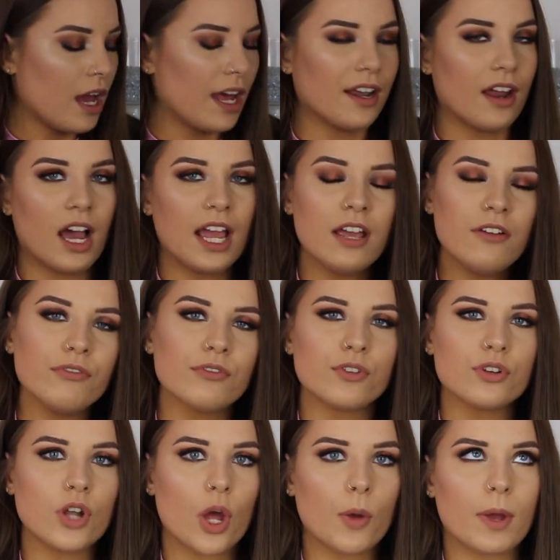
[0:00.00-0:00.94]
And I have
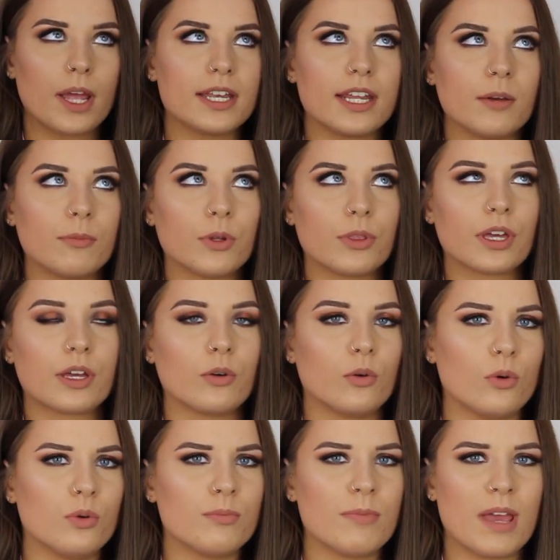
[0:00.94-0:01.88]
no idea what they're
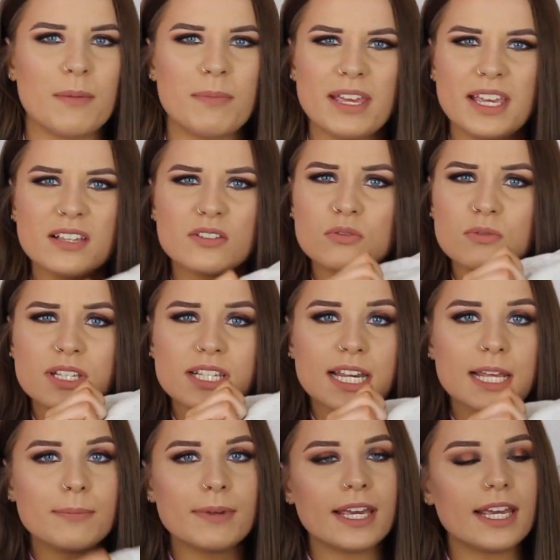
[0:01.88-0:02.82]
called. Maybe he's called
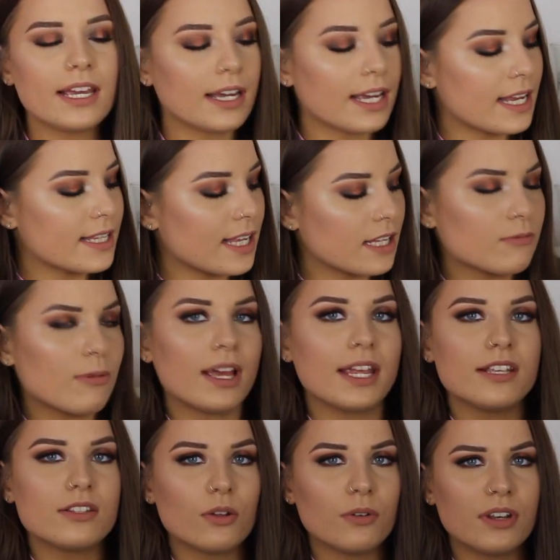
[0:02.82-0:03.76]
Sleepy. I guess that's why
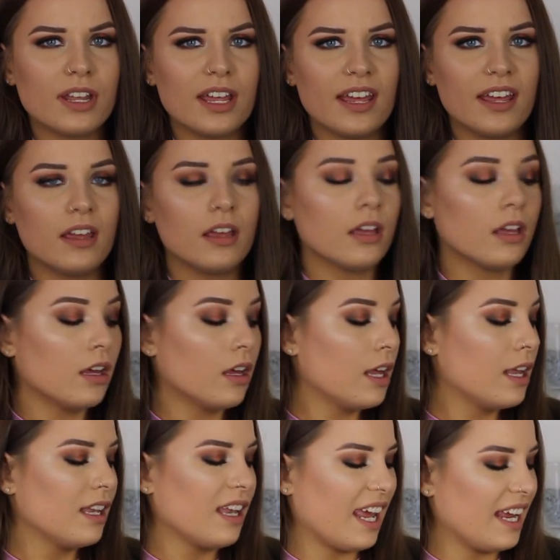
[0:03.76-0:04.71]
he's on there.
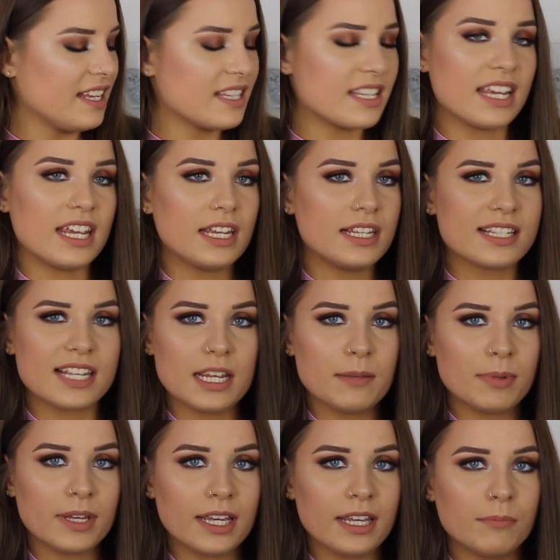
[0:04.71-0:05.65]
Lazy,
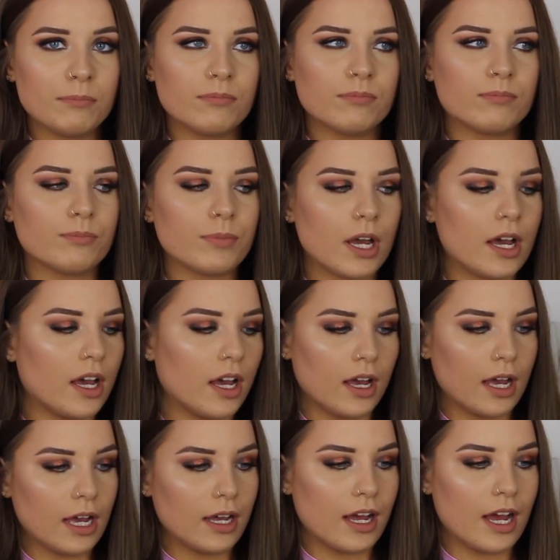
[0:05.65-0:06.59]
Sleepy.
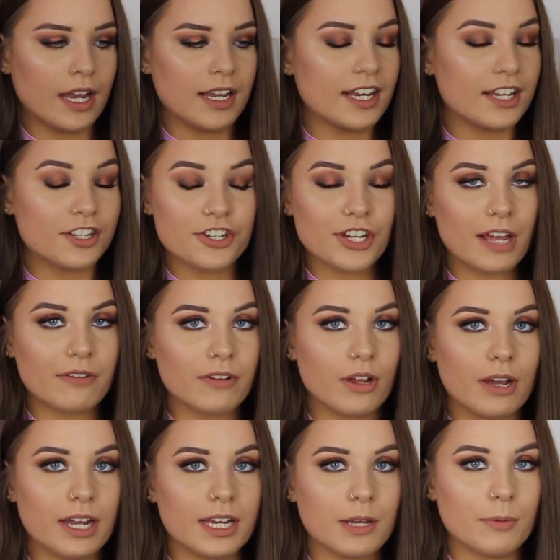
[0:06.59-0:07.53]
I literally have
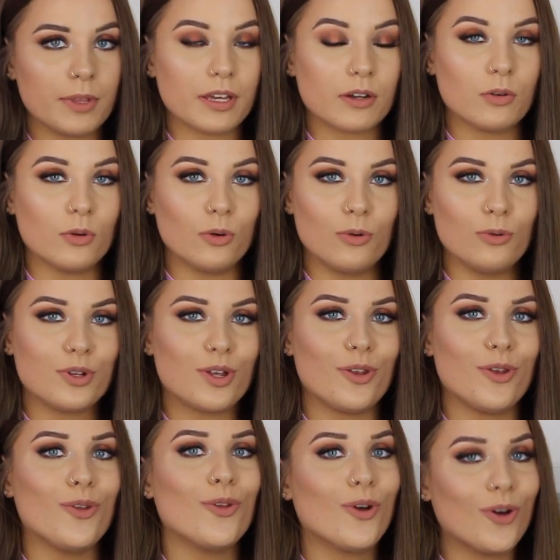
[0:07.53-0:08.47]
no idea what they're called.
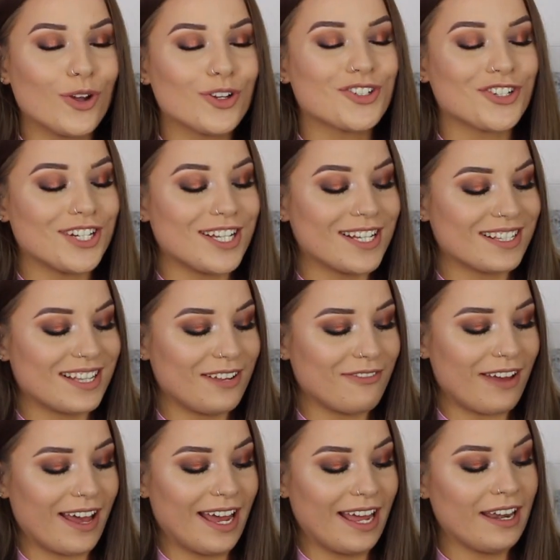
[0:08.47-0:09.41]
Not a true Disney fan.